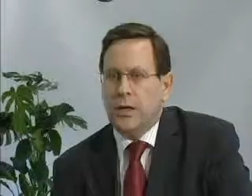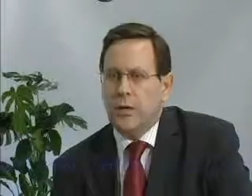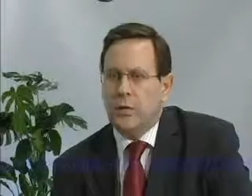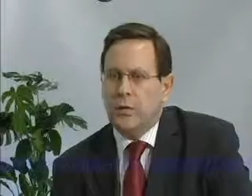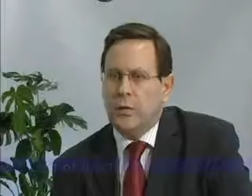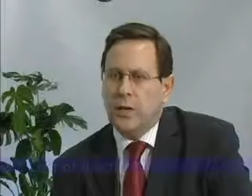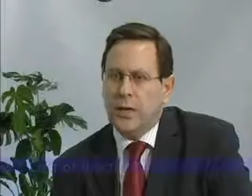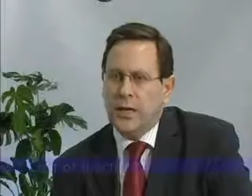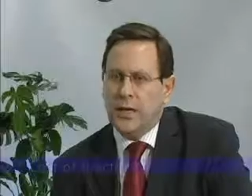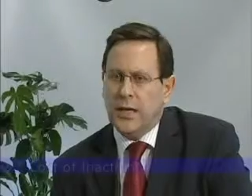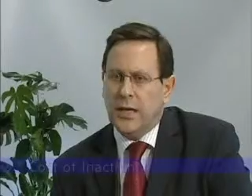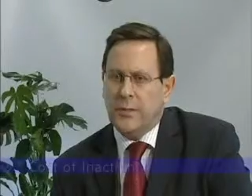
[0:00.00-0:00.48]

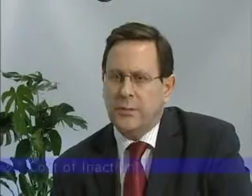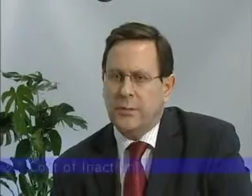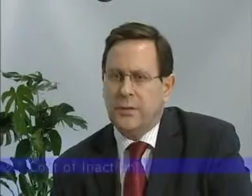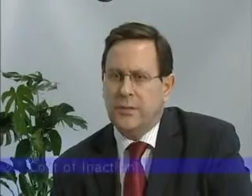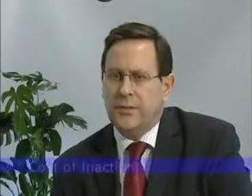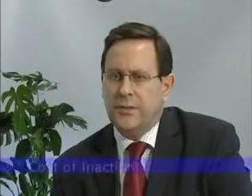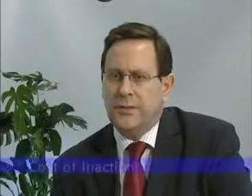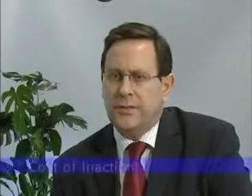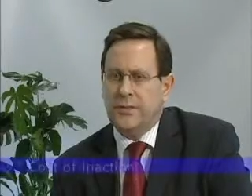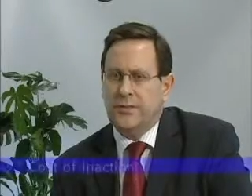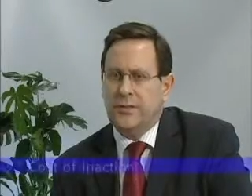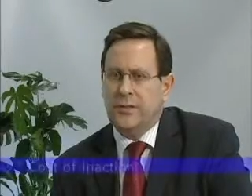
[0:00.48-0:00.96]
What
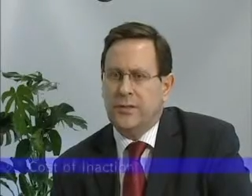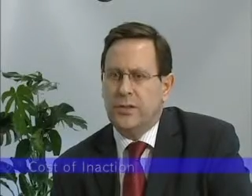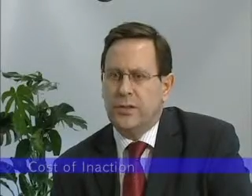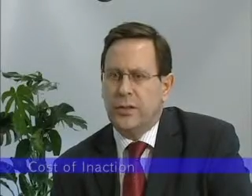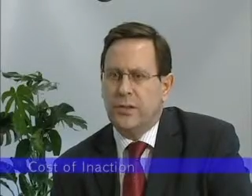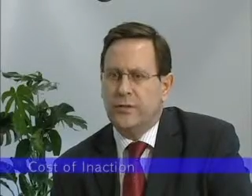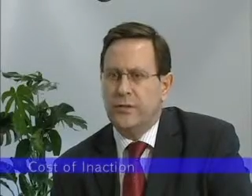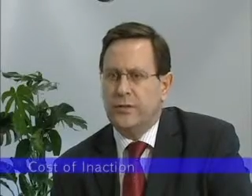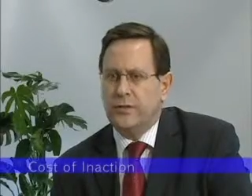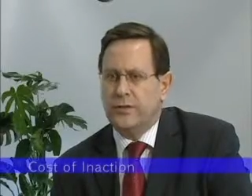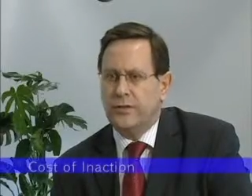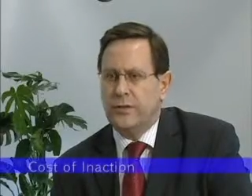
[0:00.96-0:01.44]
happens if you
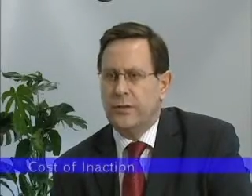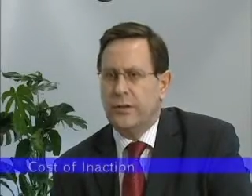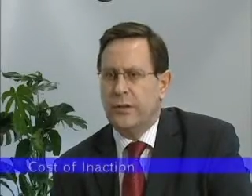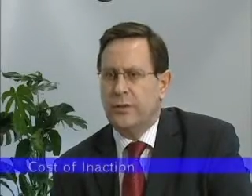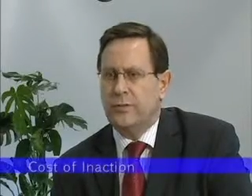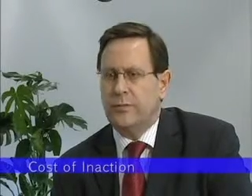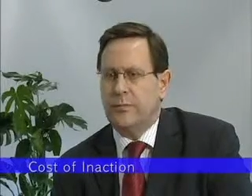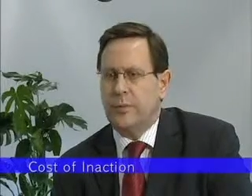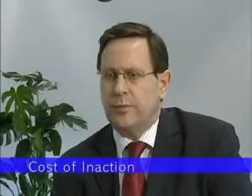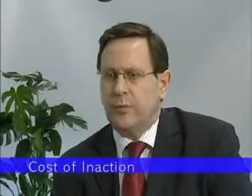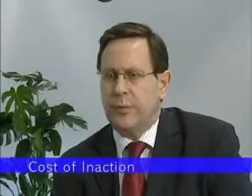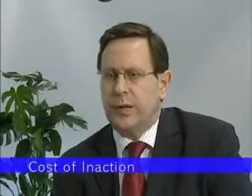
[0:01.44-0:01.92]
don't free
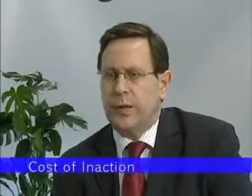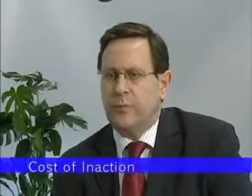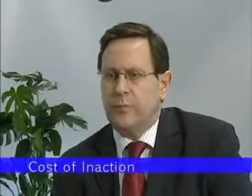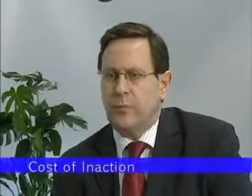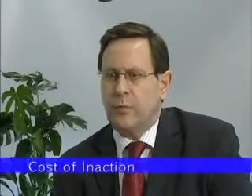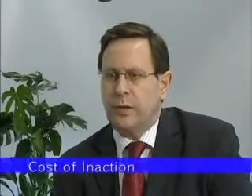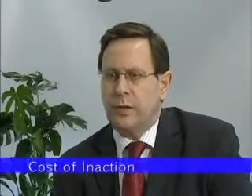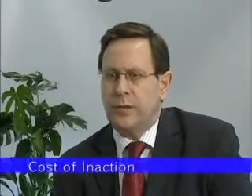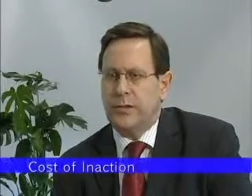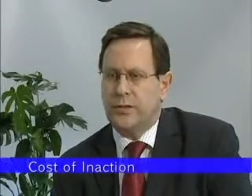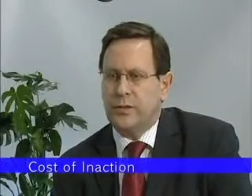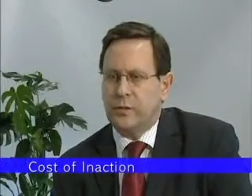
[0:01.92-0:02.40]
up the
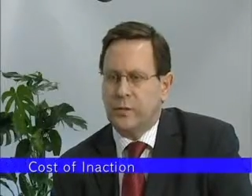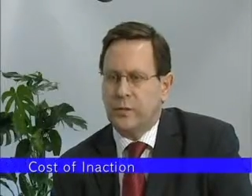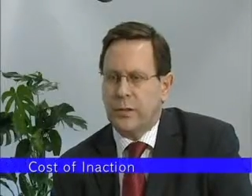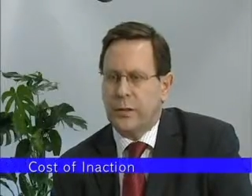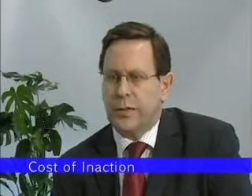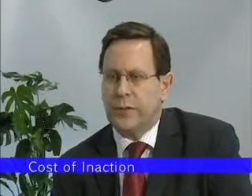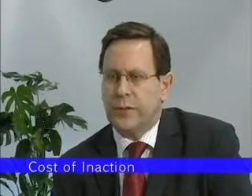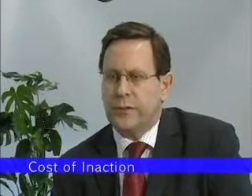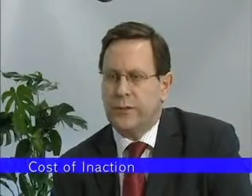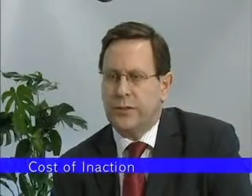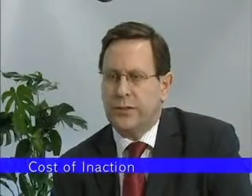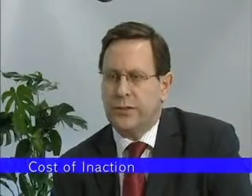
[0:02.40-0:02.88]
bandwidth to
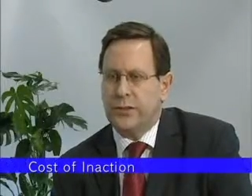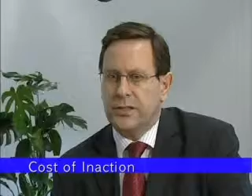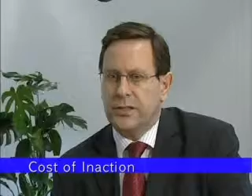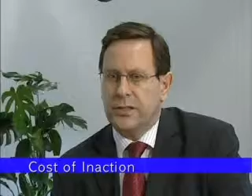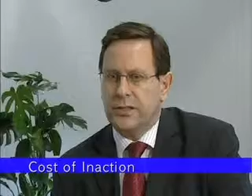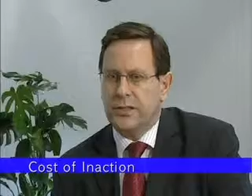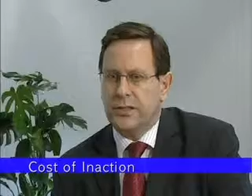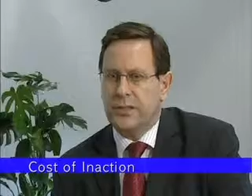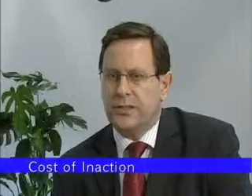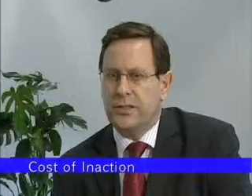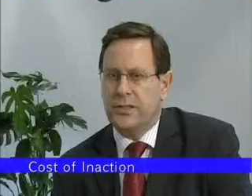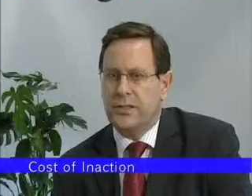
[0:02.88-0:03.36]
allow you to
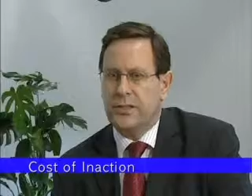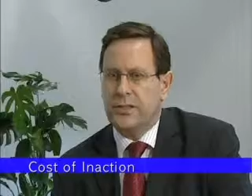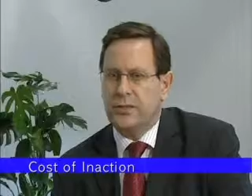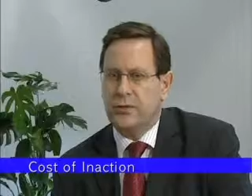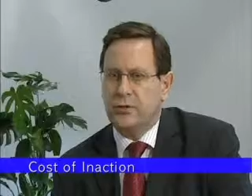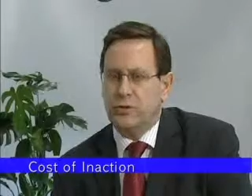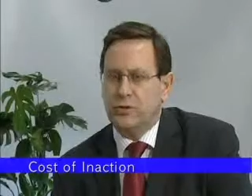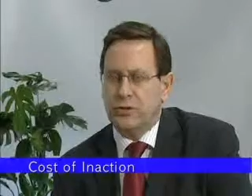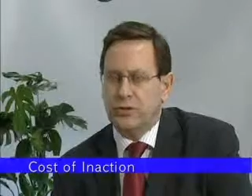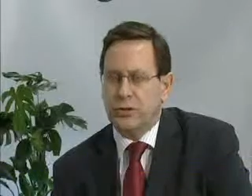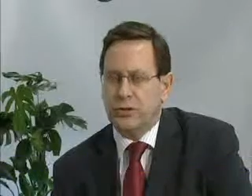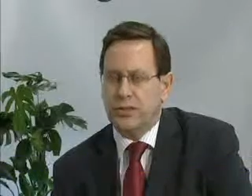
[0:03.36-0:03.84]
consider
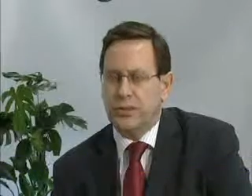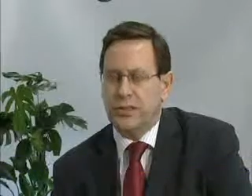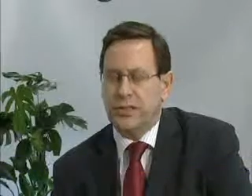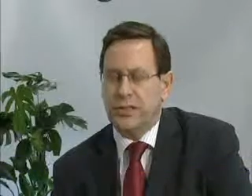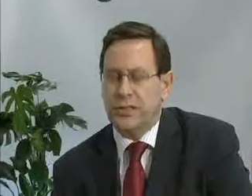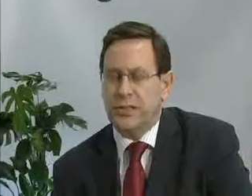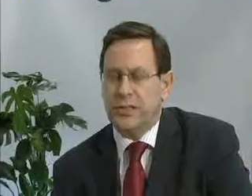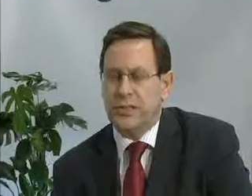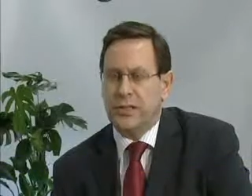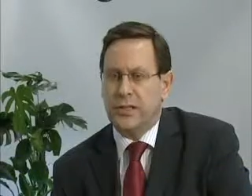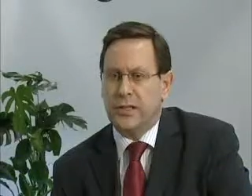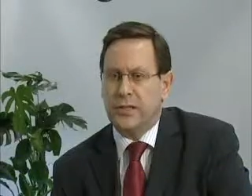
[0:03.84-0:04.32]
those
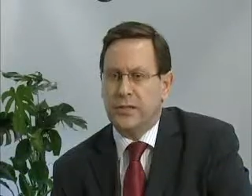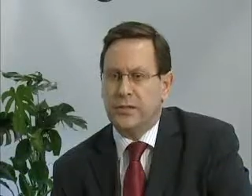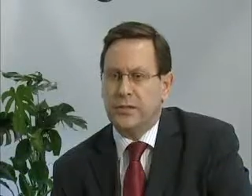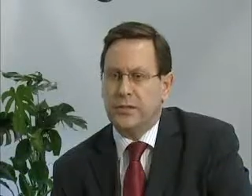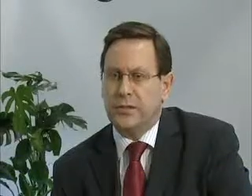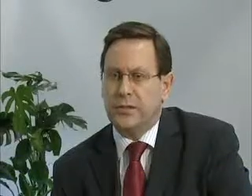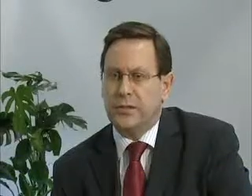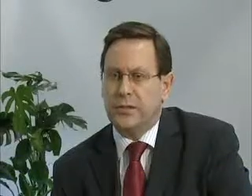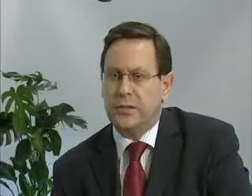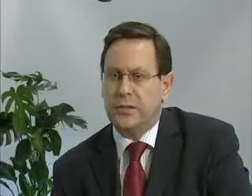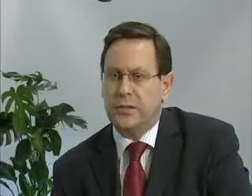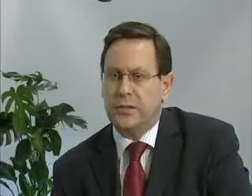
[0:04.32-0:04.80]
strategic
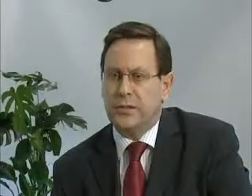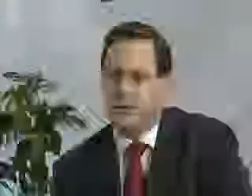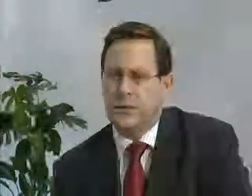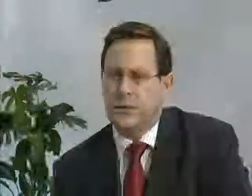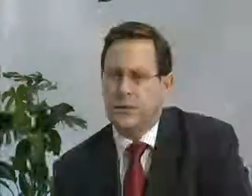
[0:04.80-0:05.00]
issues?